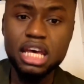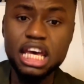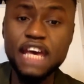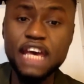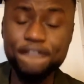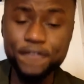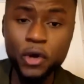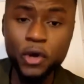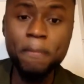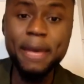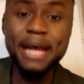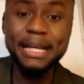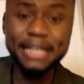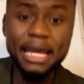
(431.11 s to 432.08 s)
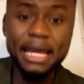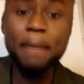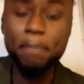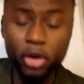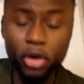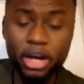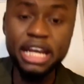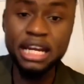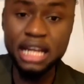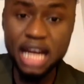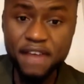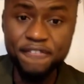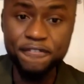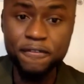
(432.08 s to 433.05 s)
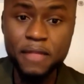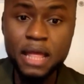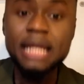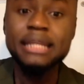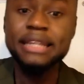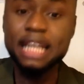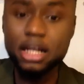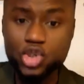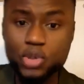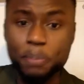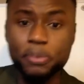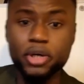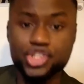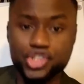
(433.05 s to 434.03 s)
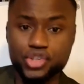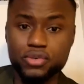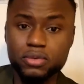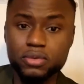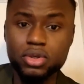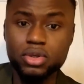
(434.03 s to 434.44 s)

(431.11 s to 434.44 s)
If you make it important enough, they'll support you.